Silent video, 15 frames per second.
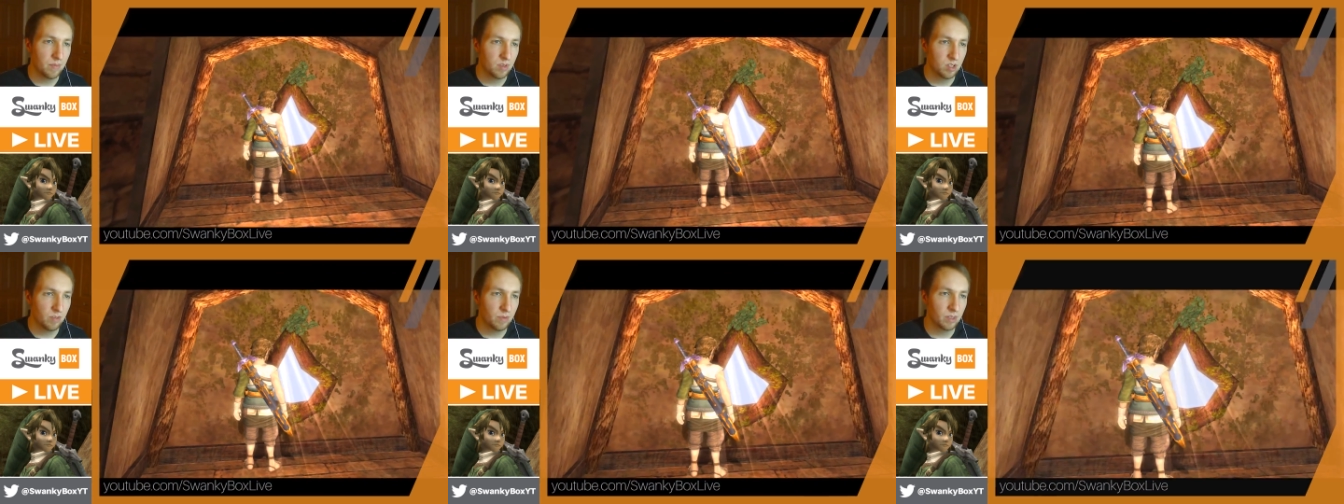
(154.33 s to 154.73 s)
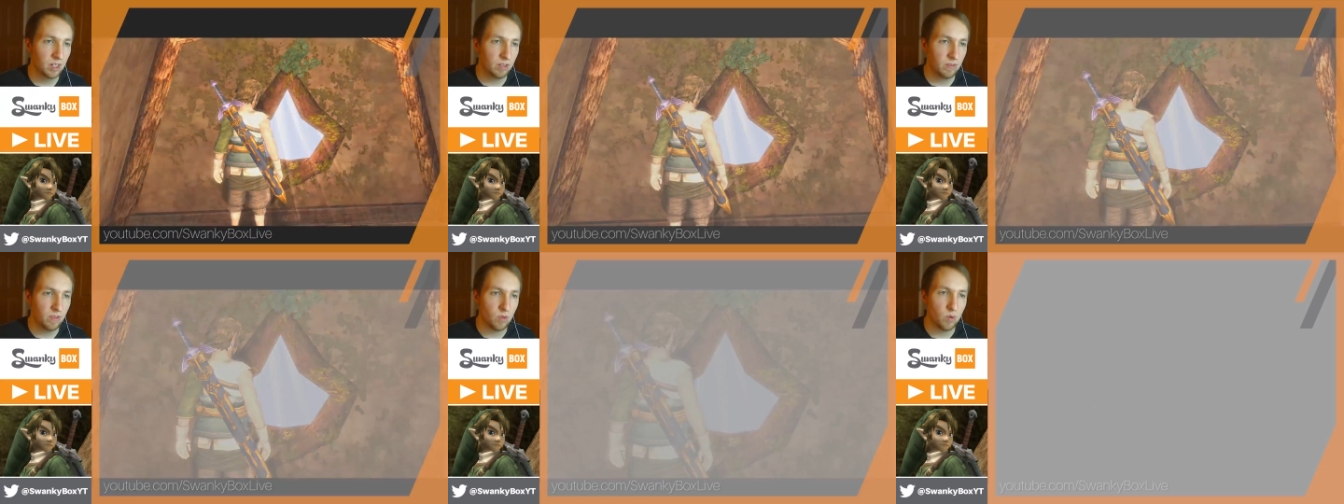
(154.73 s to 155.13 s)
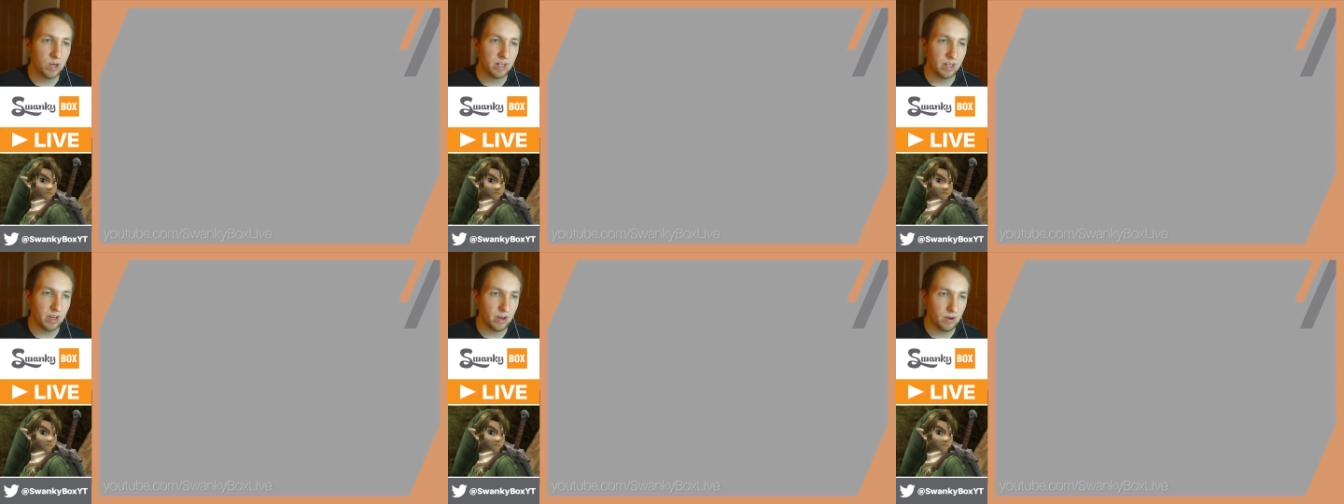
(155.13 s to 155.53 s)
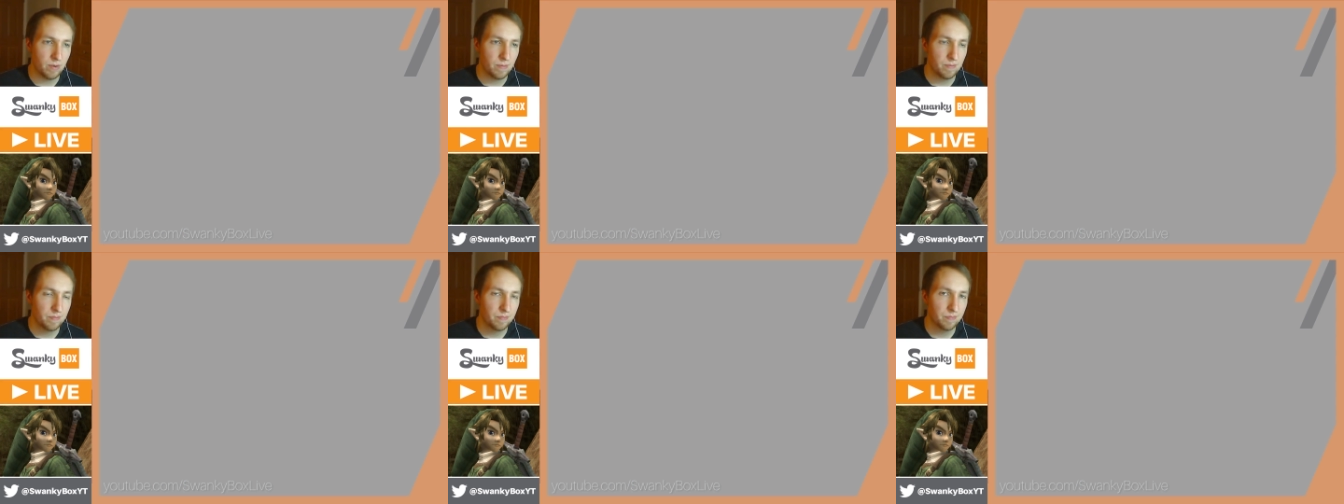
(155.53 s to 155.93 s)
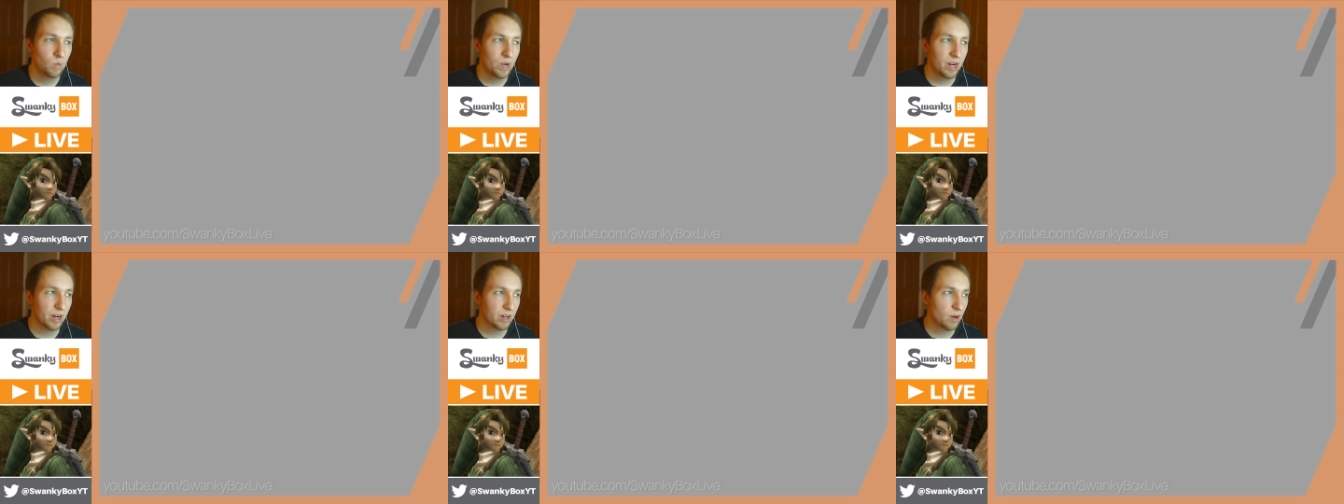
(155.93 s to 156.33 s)
So if we look through the window,
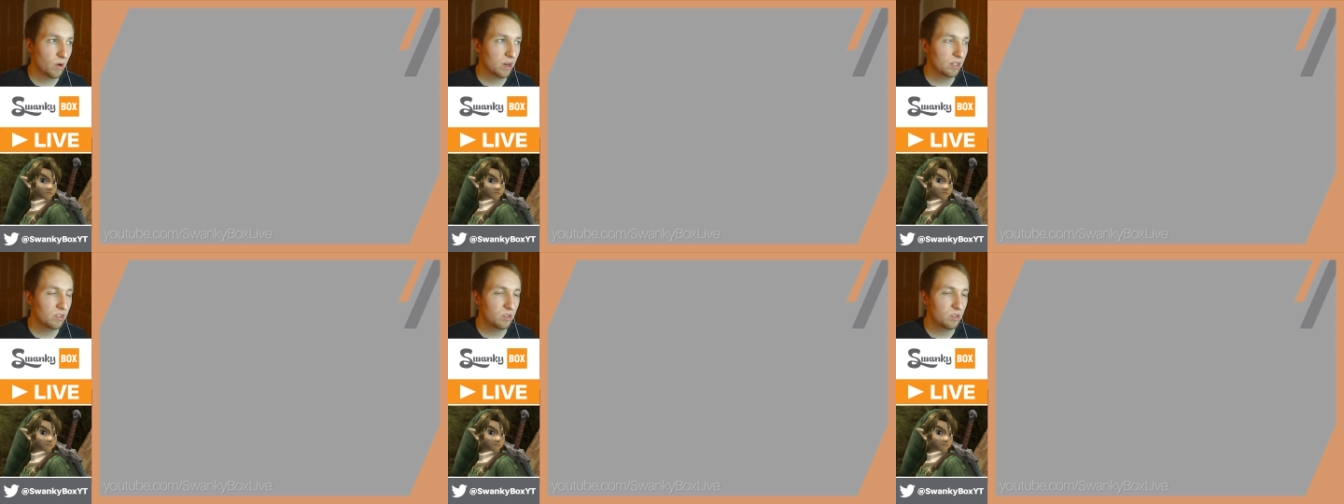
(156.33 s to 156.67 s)
we are going